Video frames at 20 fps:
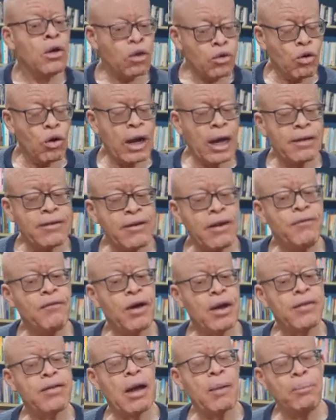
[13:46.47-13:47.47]
You can see,
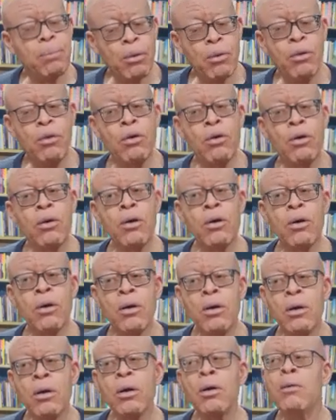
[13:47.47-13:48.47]
for example,
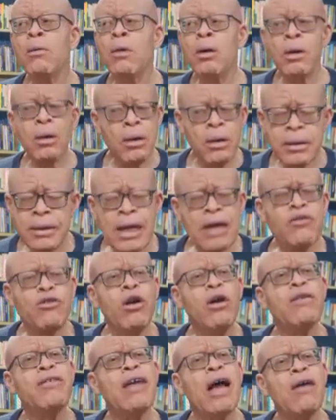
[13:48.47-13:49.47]

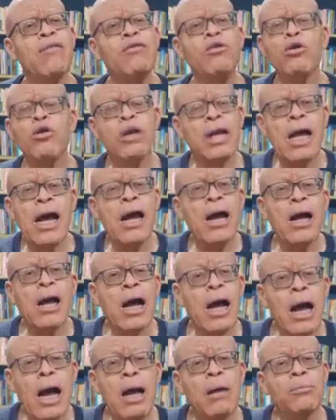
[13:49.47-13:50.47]
nations have
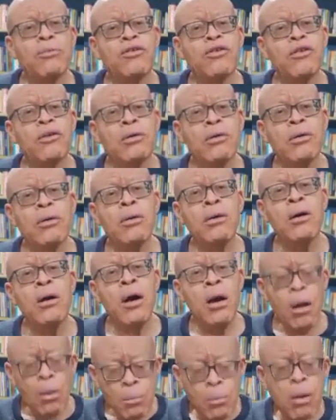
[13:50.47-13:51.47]
nuclear arms,
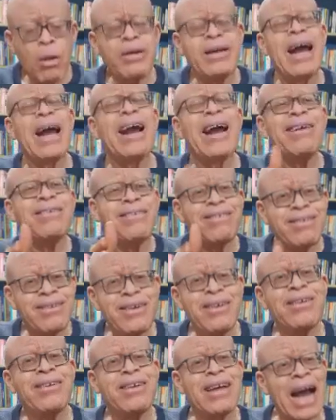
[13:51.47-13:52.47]
but there are
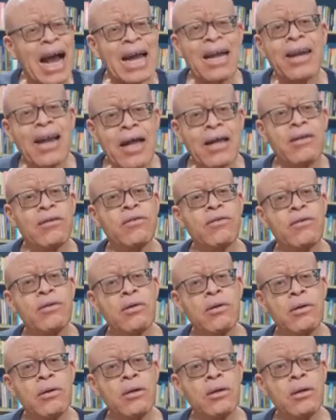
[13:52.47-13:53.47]
strict guidelines
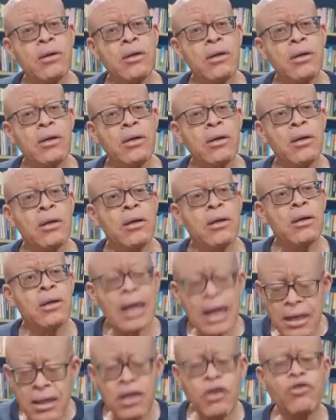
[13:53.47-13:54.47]

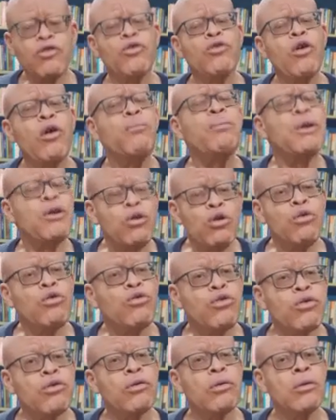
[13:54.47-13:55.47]
that it should not be
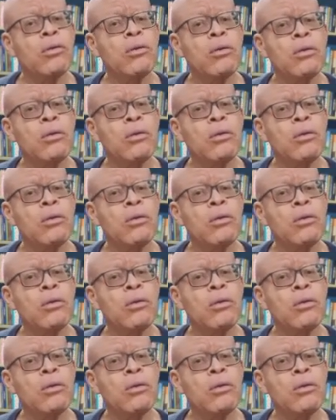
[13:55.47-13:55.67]
used.